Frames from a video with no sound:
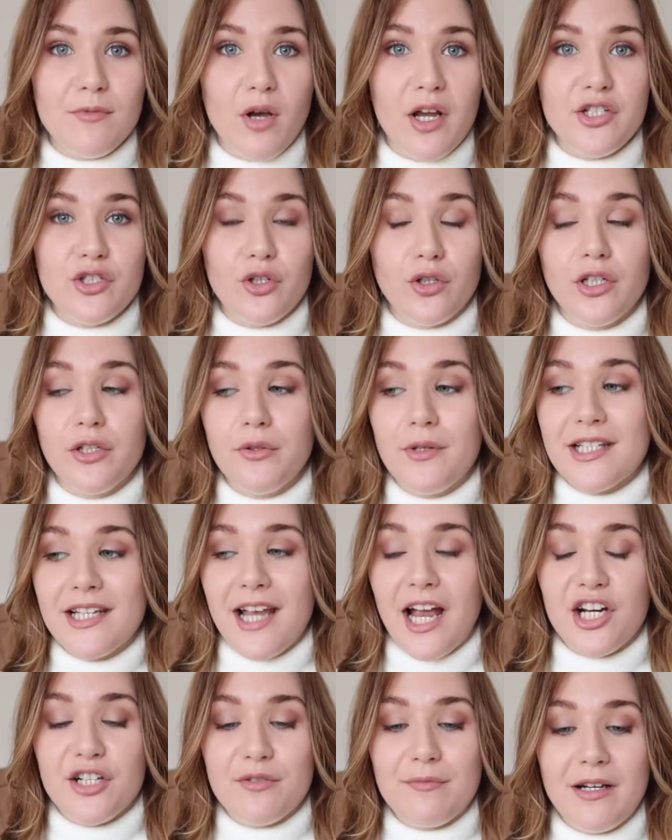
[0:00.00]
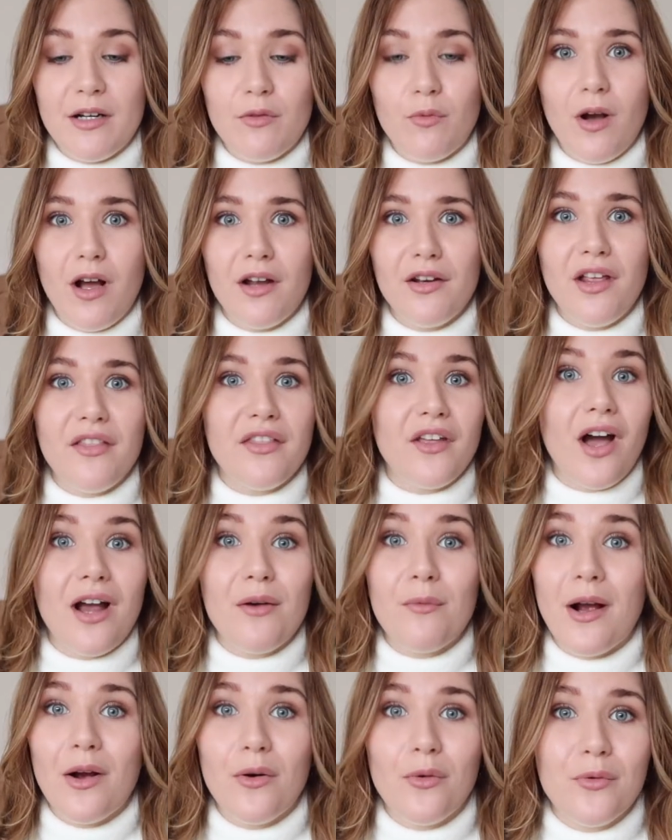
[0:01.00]
my John Lewis cashmere one that I
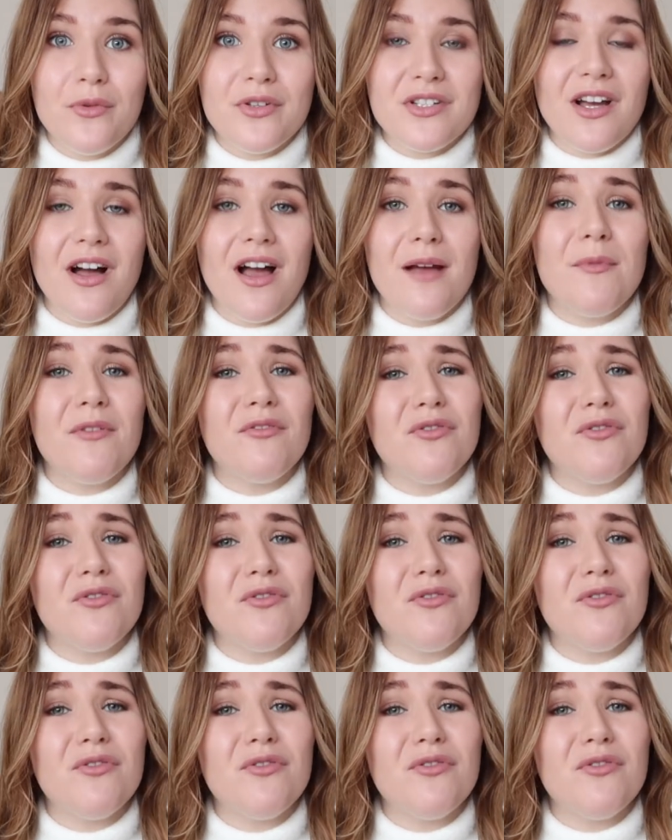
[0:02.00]
wear all the time.